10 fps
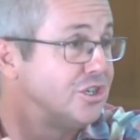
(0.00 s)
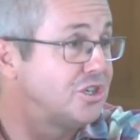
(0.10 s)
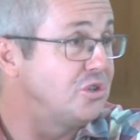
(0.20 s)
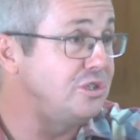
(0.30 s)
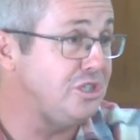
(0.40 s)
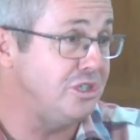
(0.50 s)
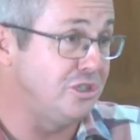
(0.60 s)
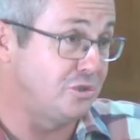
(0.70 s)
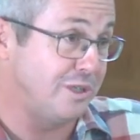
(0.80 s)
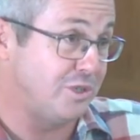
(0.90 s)
the good
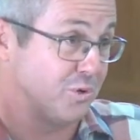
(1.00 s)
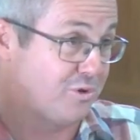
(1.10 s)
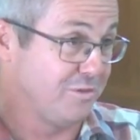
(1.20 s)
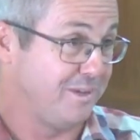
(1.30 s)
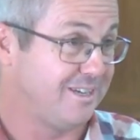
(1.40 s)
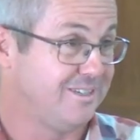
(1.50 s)
news we talked about.